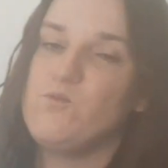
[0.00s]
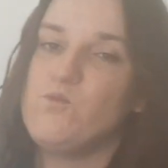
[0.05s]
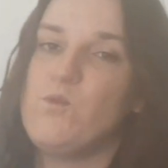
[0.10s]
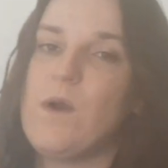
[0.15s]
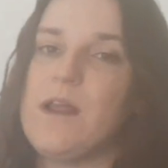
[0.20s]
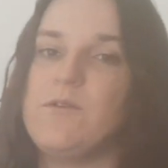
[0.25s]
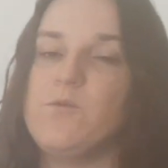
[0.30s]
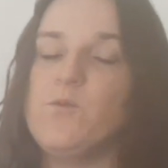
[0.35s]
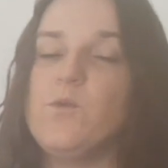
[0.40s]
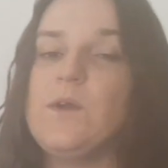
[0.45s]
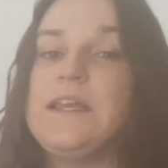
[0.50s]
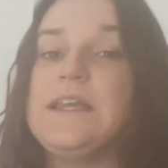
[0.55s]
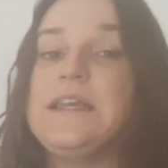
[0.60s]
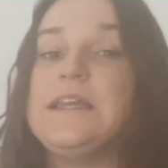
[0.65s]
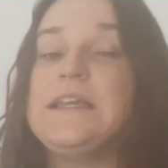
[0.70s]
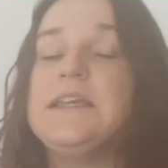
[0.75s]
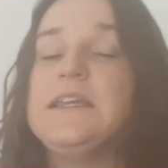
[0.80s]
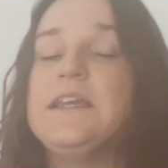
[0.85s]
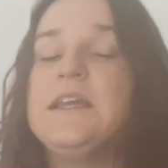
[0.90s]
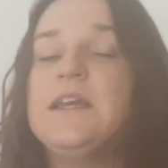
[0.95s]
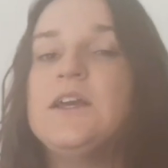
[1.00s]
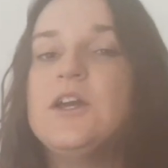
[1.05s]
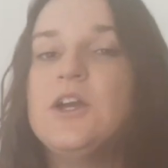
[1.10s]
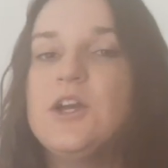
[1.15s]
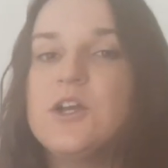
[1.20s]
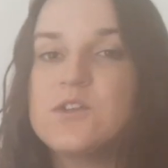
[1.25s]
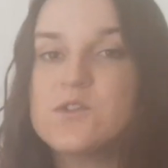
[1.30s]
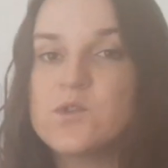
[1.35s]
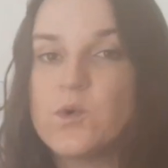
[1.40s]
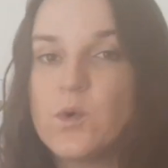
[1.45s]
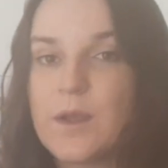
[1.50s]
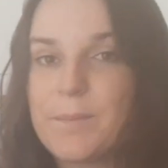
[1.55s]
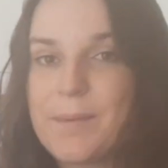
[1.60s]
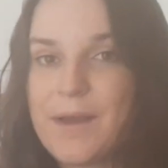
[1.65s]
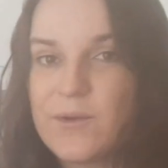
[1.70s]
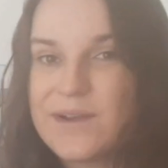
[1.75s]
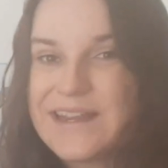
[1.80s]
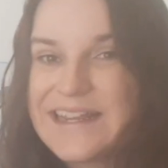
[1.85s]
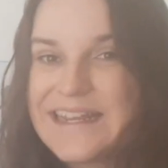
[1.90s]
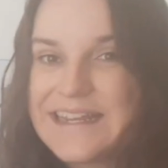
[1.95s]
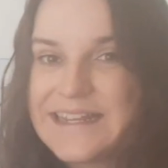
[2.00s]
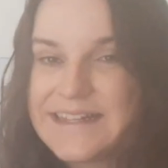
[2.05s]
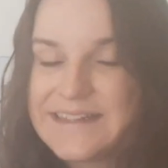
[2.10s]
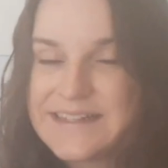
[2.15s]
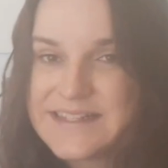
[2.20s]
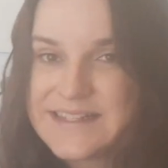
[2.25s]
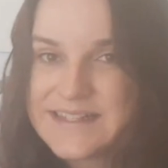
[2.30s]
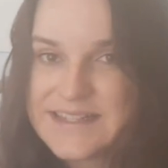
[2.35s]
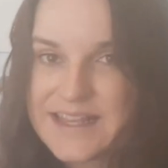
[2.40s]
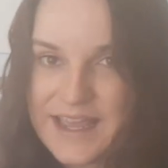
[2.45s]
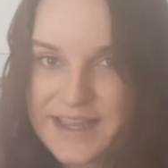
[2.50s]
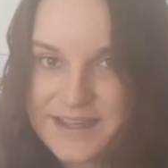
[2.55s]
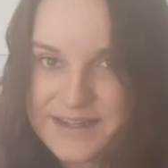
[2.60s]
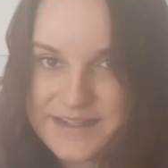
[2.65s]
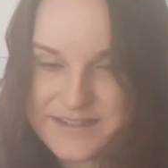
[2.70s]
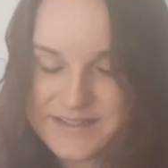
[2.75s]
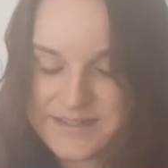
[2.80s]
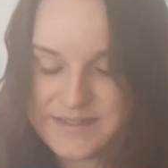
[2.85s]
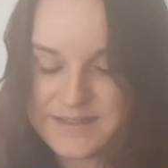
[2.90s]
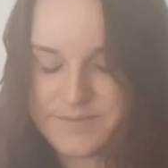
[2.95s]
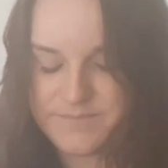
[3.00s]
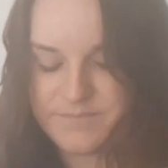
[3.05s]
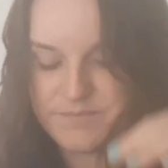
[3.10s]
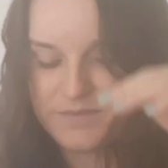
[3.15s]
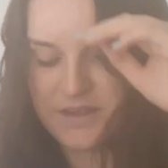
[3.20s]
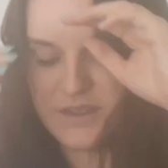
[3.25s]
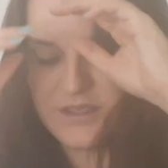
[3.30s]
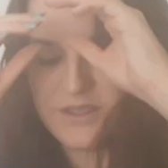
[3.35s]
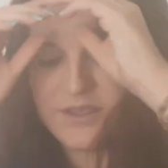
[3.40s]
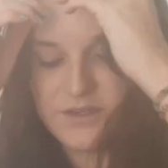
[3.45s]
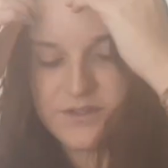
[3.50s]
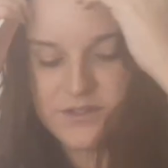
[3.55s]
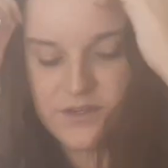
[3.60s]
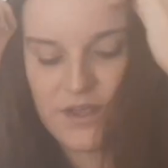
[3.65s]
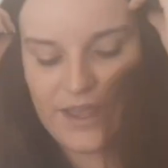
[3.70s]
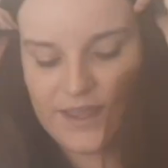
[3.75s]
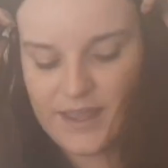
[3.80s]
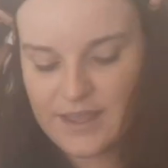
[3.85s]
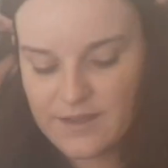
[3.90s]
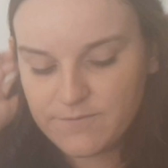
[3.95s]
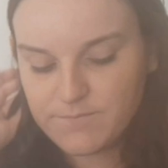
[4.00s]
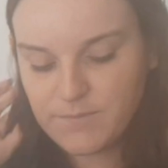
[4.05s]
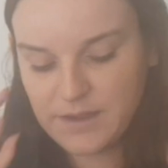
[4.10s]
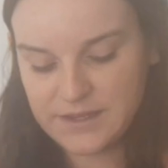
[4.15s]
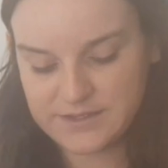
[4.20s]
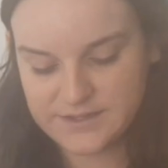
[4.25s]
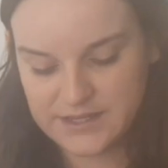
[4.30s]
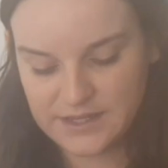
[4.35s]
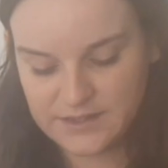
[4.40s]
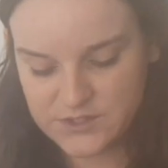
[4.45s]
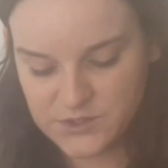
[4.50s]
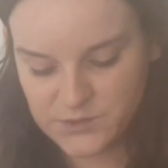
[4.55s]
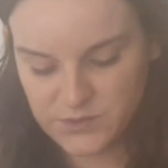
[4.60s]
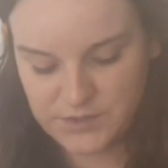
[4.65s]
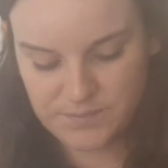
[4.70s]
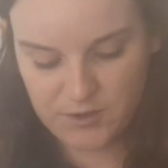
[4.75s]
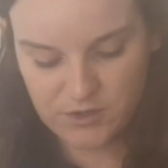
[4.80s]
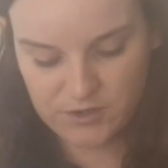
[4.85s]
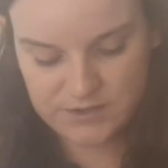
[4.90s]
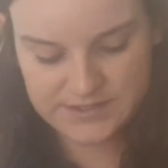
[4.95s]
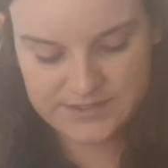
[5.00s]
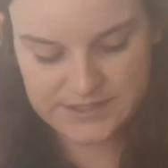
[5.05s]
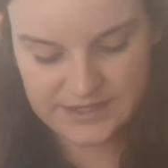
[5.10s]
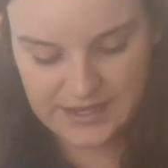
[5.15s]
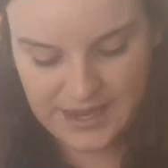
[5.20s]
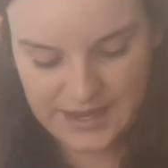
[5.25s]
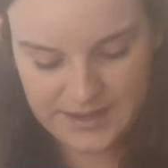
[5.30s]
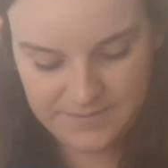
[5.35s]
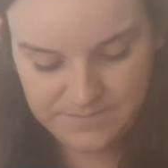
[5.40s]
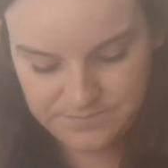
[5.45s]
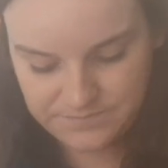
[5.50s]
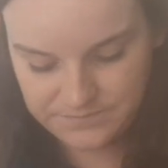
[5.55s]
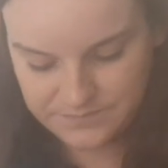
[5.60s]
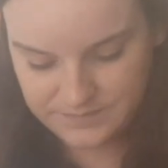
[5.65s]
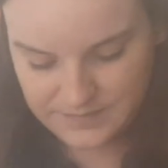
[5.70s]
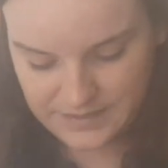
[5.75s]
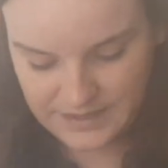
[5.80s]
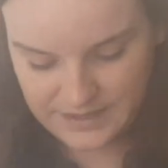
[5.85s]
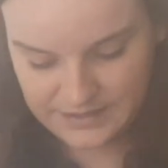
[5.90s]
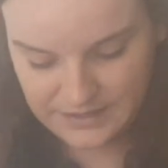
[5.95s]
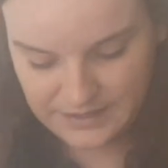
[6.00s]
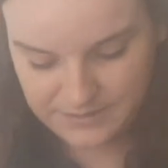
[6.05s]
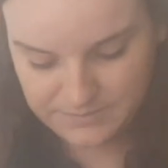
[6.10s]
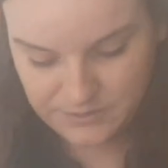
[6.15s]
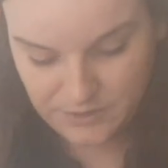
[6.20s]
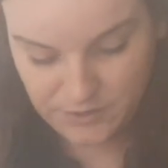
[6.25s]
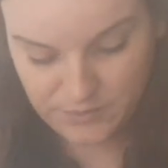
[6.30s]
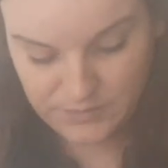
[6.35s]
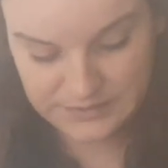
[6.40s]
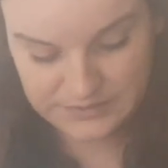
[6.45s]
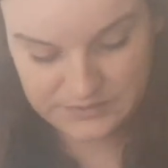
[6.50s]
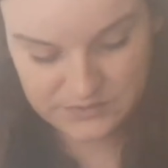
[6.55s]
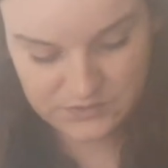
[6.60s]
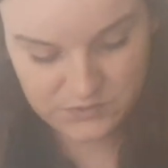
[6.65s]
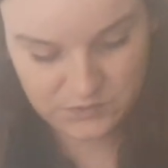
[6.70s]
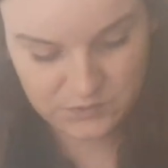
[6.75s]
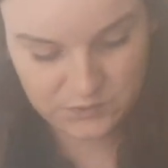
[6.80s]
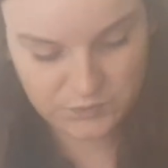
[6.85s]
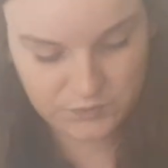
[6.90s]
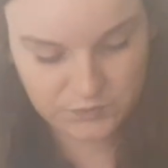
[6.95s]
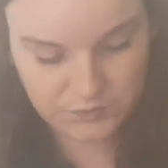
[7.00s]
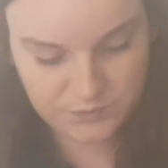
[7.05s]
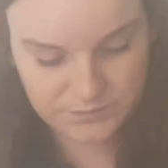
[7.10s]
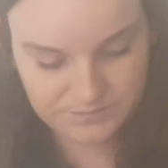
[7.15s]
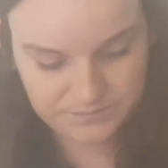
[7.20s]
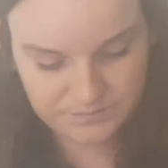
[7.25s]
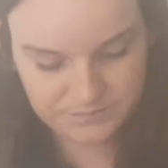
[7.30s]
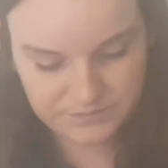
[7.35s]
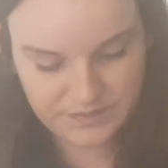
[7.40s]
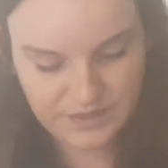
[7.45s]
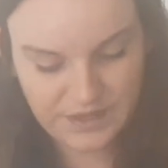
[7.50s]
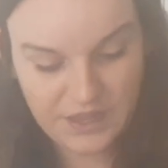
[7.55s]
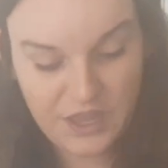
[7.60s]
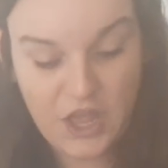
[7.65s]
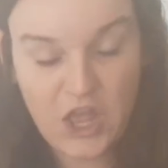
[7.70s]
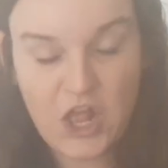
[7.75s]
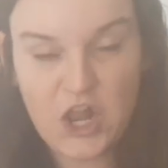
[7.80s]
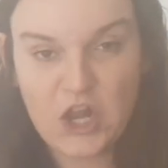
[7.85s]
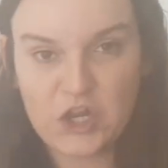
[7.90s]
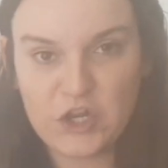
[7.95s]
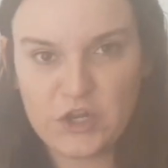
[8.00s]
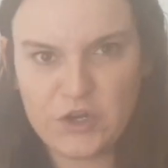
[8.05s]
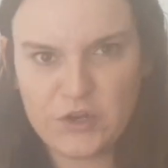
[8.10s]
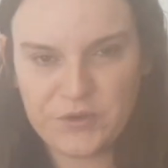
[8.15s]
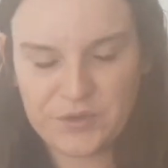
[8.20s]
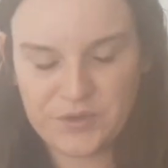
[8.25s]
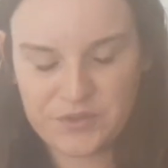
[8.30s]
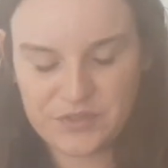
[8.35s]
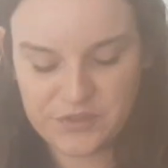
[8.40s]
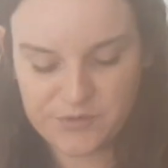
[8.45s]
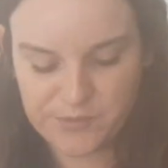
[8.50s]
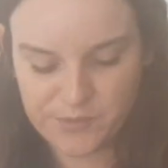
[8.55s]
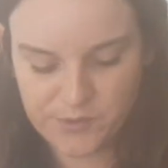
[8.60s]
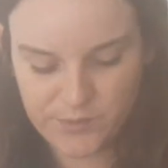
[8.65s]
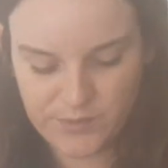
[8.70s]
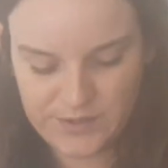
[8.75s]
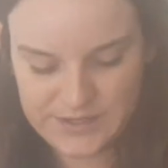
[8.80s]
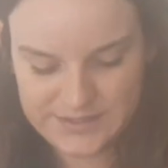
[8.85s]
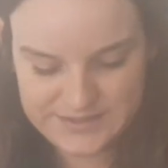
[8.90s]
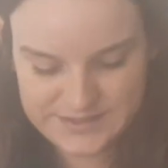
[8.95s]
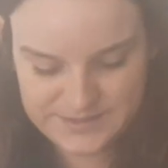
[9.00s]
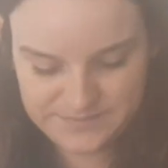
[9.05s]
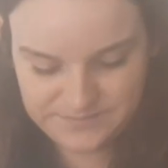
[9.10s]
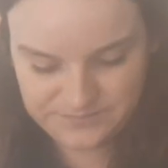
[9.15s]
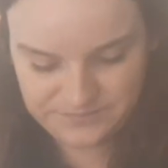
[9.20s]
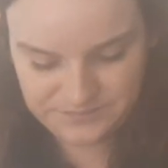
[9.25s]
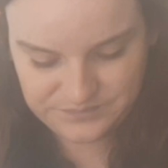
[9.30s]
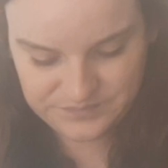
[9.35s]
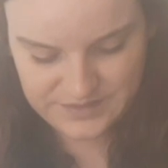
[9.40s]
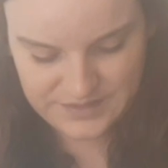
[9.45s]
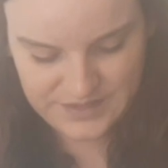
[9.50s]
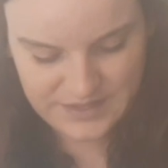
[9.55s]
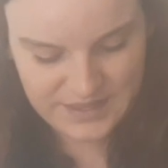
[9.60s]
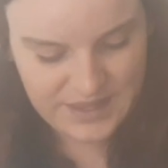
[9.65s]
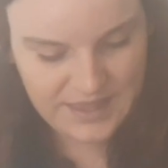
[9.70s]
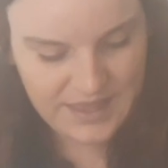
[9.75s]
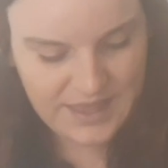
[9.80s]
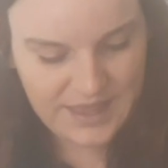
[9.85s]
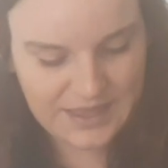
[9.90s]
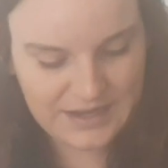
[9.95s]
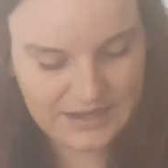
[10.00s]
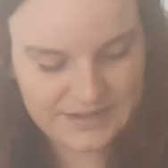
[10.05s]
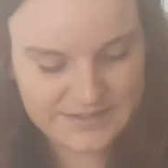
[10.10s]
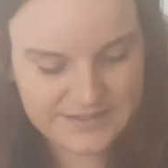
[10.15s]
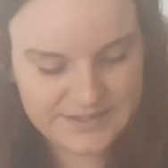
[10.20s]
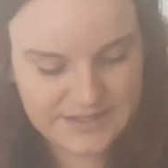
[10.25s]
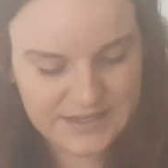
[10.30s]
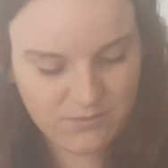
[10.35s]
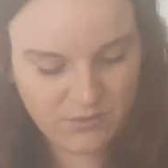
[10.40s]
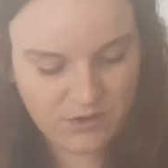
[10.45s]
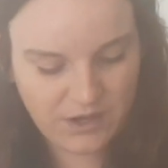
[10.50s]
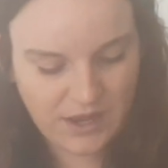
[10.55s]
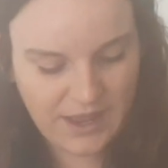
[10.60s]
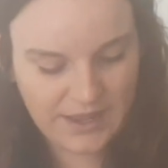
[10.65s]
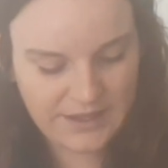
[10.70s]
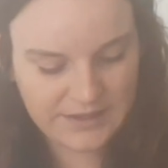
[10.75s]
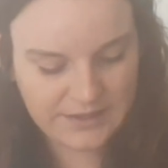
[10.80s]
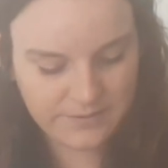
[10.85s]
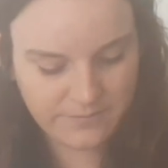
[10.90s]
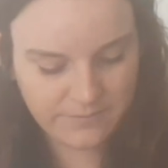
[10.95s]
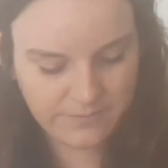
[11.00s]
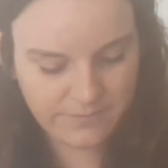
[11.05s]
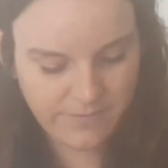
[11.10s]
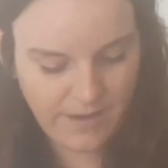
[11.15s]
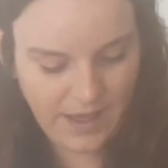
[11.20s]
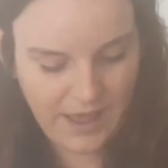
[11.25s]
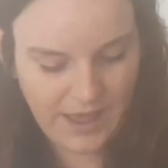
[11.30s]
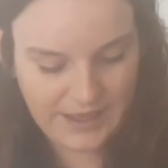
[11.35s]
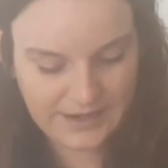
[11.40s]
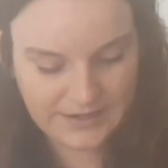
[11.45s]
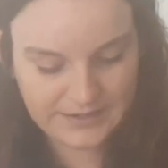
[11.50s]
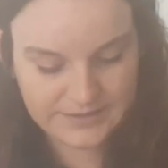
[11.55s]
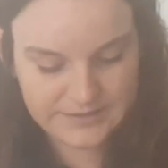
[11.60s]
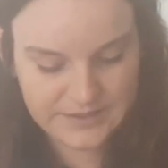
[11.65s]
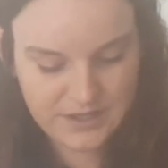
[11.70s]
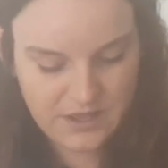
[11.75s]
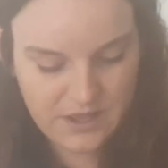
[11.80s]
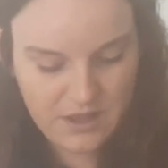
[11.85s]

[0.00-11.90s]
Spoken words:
when we talk about insects. So I have my sensory box today and I'm going to look through it and see what I can find.